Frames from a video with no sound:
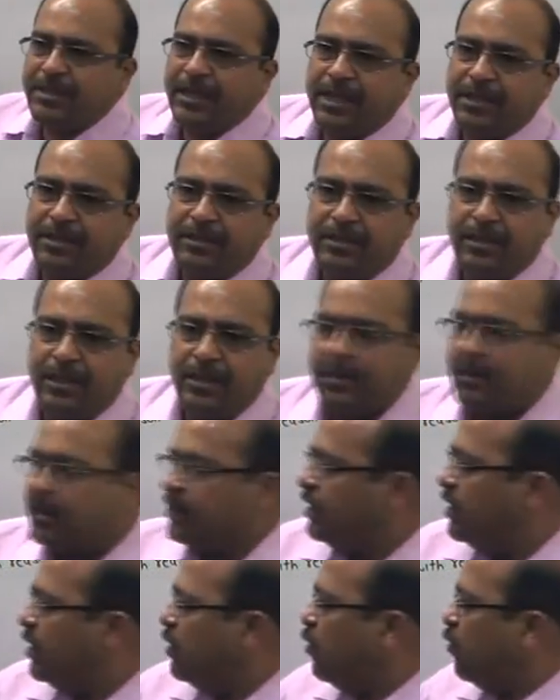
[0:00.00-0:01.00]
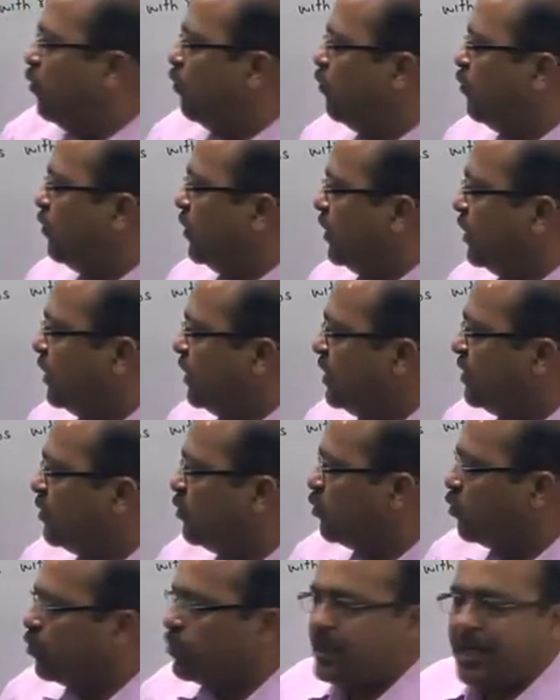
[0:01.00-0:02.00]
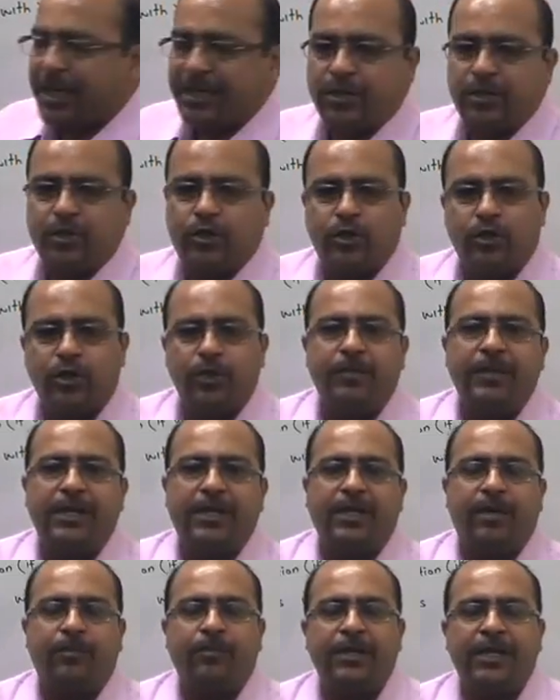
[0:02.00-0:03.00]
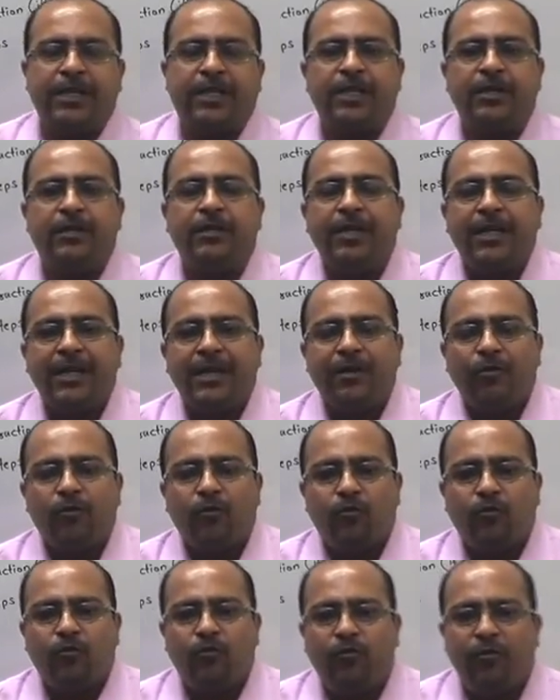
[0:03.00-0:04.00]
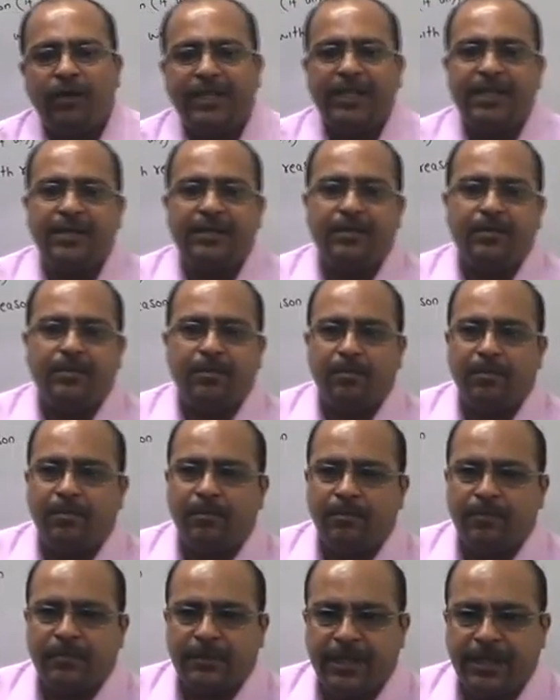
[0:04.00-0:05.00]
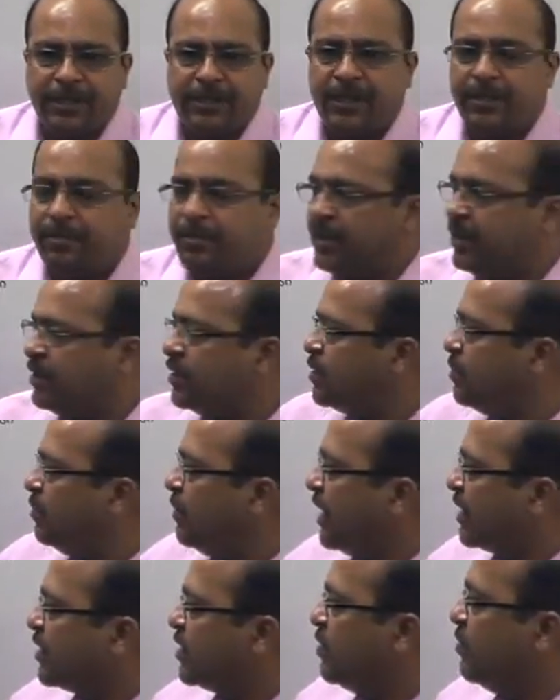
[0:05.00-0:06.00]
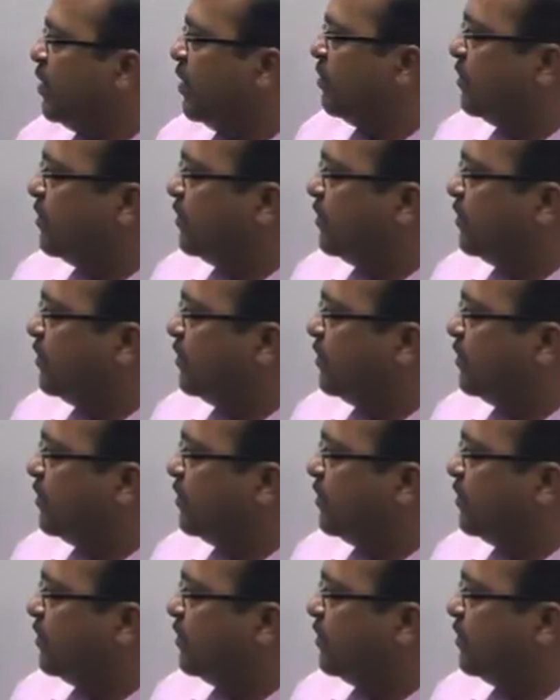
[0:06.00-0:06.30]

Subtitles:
that these 2 sections should be completed within 13 minutes maximum.